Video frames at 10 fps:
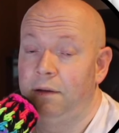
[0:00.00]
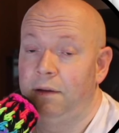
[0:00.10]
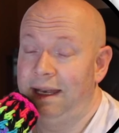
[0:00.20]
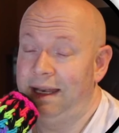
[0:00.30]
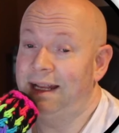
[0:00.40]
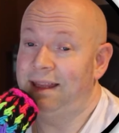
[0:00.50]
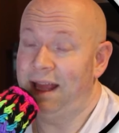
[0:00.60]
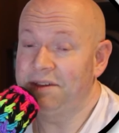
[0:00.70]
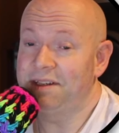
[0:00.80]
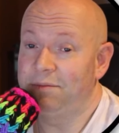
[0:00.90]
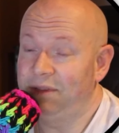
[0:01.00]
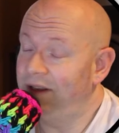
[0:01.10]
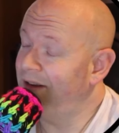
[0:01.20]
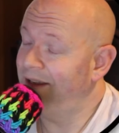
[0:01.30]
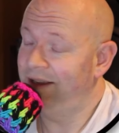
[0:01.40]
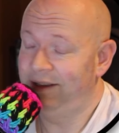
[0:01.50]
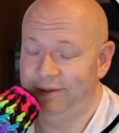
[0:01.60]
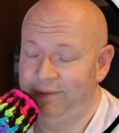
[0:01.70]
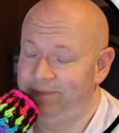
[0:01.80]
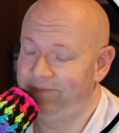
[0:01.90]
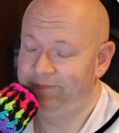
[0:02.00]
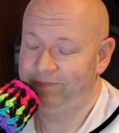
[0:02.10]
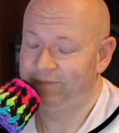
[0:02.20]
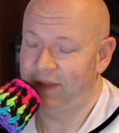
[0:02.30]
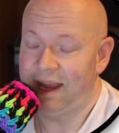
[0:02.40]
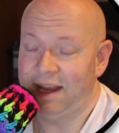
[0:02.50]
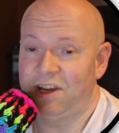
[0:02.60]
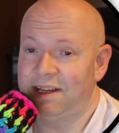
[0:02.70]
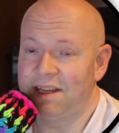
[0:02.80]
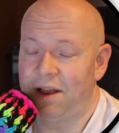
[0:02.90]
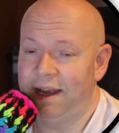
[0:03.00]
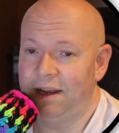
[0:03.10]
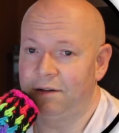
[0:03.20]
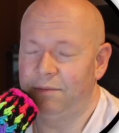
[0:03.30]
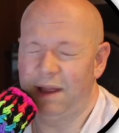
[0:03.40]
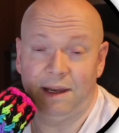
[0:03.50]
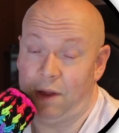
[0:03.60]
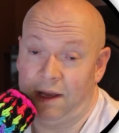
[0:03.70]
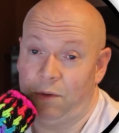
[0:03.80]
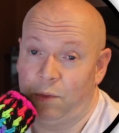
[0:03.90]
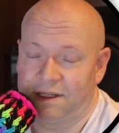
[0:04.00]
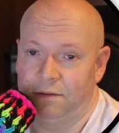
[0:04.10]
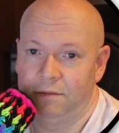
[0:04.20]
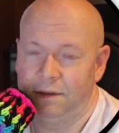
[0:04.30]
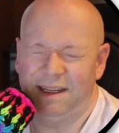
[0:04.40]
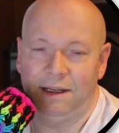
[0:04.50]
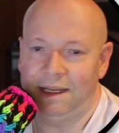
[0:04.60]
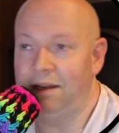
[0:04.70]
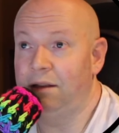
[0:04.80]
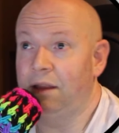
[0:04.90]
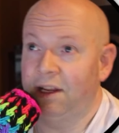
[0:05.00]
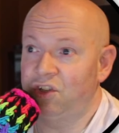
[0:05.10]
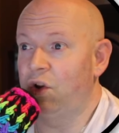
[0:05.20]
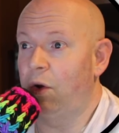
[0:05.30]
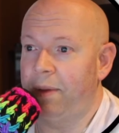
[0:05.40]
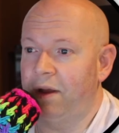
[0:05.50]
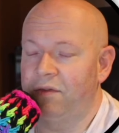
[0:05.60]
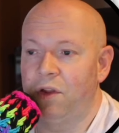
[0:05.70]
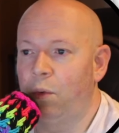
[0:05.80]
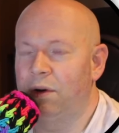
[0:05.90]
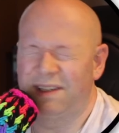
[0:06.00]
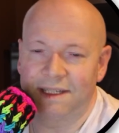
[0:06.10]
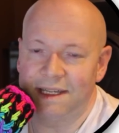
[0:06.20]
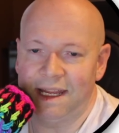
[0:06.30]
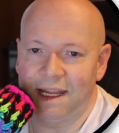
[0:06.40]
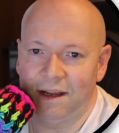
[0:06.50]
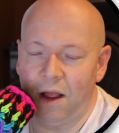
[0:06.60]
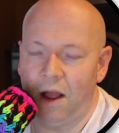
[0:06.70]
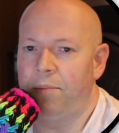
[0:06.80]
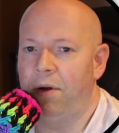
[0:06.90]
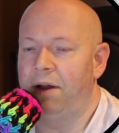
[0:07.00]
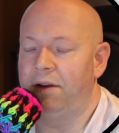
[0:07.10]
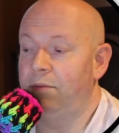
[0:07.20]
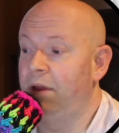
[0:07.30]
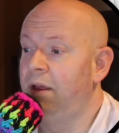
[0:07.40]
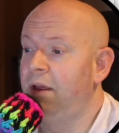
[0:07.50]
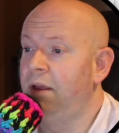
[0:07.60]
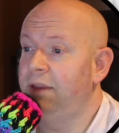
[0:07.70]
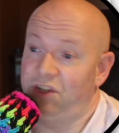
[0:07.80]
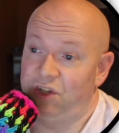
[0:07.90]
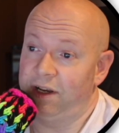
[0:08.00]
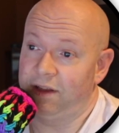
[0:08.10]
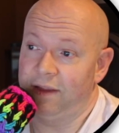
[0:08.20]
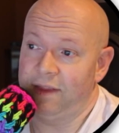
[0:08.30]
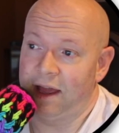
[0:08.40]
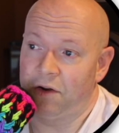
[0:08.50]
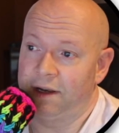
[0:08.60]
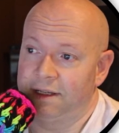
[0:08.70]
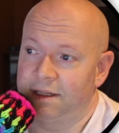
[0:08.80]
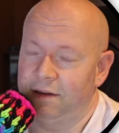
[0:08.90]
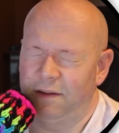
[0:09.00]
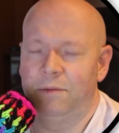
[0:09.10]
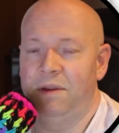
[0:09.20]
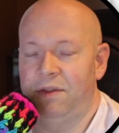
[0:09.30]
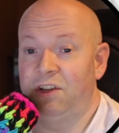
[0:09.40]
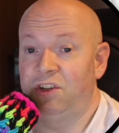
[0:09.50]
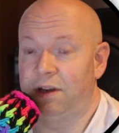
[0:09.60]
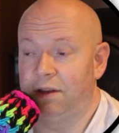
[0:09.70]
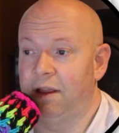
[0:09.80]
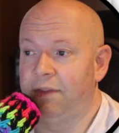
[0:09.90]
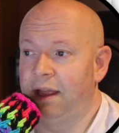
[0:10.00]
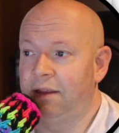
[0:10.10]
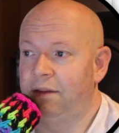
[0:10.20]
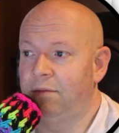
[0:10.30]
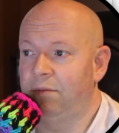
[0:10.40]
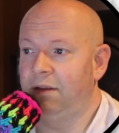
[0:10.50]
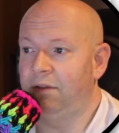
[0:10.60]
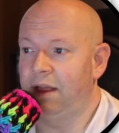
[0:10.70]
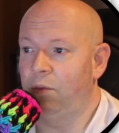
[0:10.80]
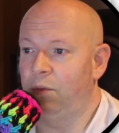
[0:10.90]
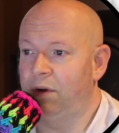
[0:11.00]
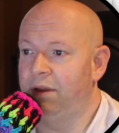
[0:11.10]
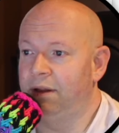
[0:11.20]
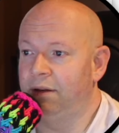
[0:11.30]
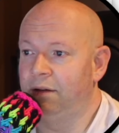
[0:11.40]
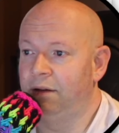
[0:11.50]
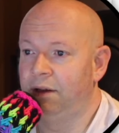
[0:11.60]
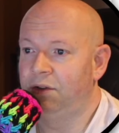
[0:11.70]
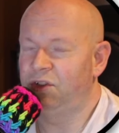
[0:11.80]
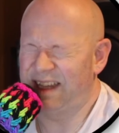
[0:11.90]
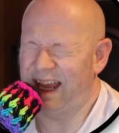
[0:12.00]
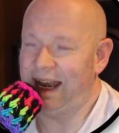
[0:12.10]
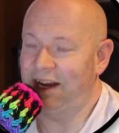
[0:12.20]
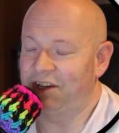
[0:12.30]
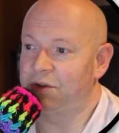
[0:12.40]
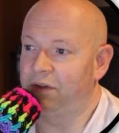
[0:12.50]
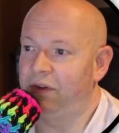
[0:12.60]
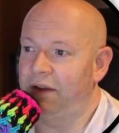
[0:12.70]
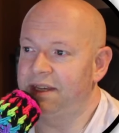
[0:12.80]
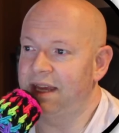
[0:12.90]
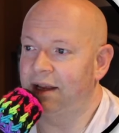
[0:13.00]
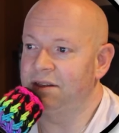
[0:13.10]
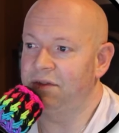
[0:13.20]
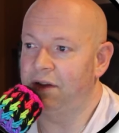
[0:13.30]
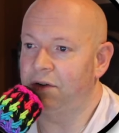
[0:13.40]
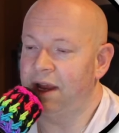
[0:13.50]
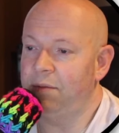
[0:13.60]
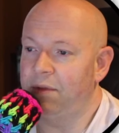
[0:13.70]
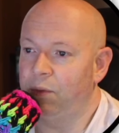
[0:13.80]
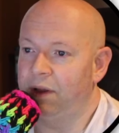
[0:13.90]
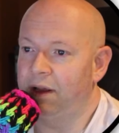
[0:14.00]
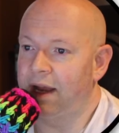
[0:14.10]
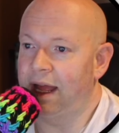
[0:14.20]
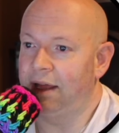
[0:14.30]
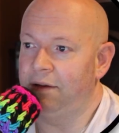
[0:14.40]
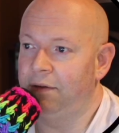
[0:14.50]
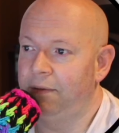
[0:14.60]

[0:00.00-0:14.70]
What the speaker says: And Nick tells him, look, AJ's not here. And he wasn't. He didn't like show up out of nowhere sneaking up on him. They should have done that, honestly. To me, they should have done that. To me, that would have been just that extra 5 seconds of entertainment we could have had.